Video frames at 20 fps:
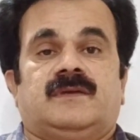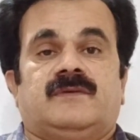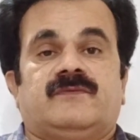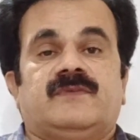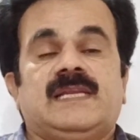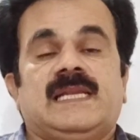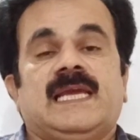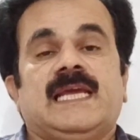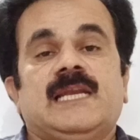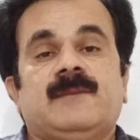
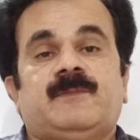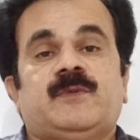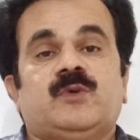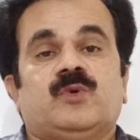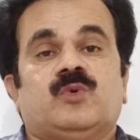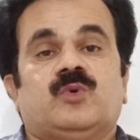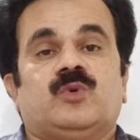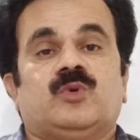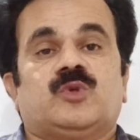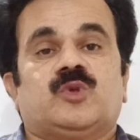will help
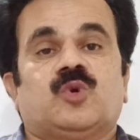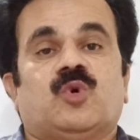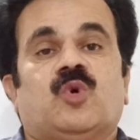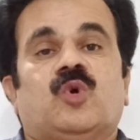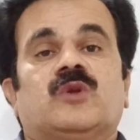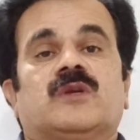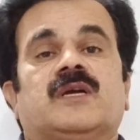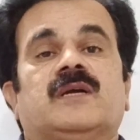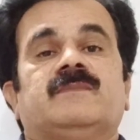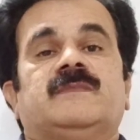you to
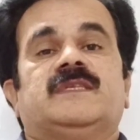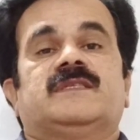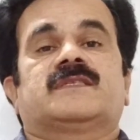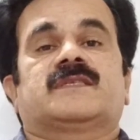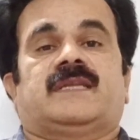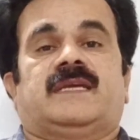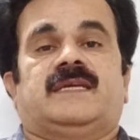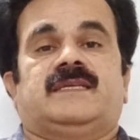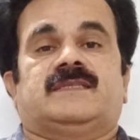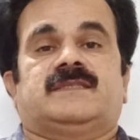overcome this
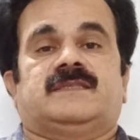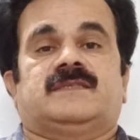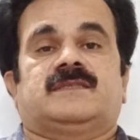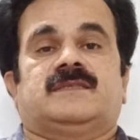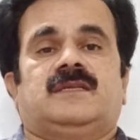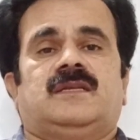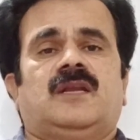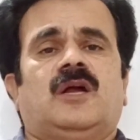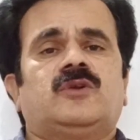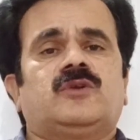crisis.
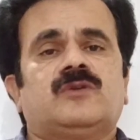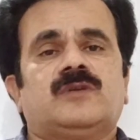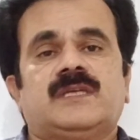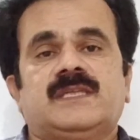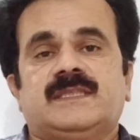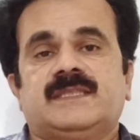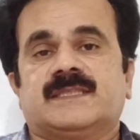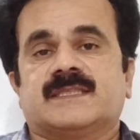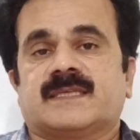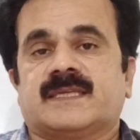Not only
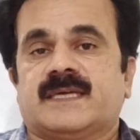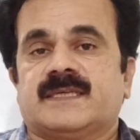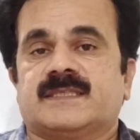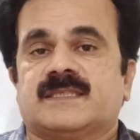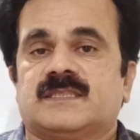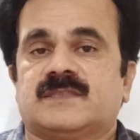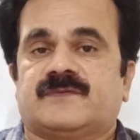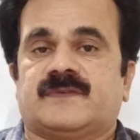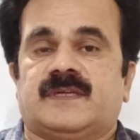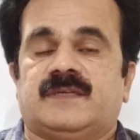this
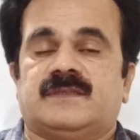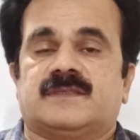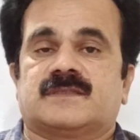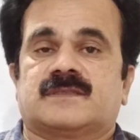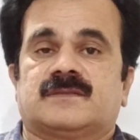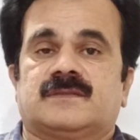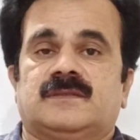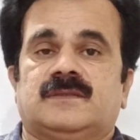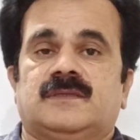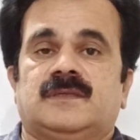crisis, friends,